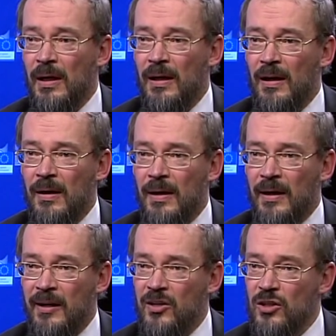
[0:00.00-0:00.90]

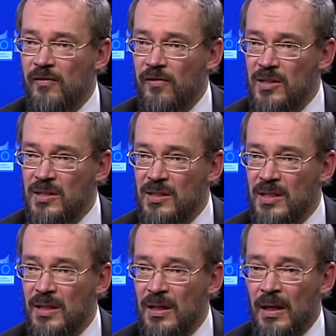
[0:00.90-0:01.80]
energy
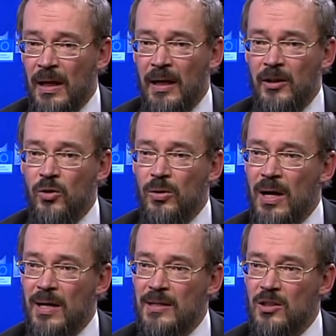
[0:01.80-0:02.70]
efficiency, new
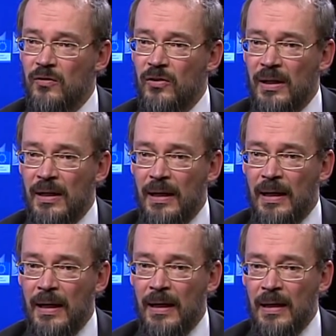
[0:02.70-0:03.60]
kinds of
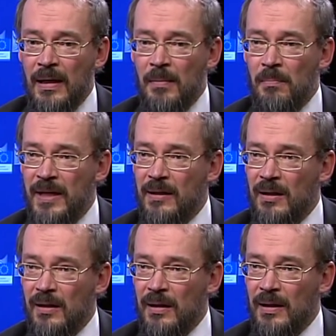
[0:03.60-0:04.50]

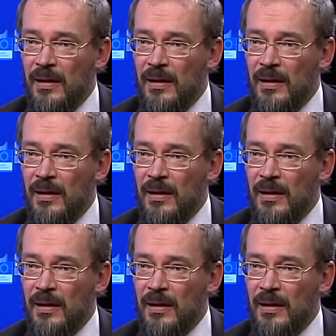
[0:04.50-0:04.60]
medical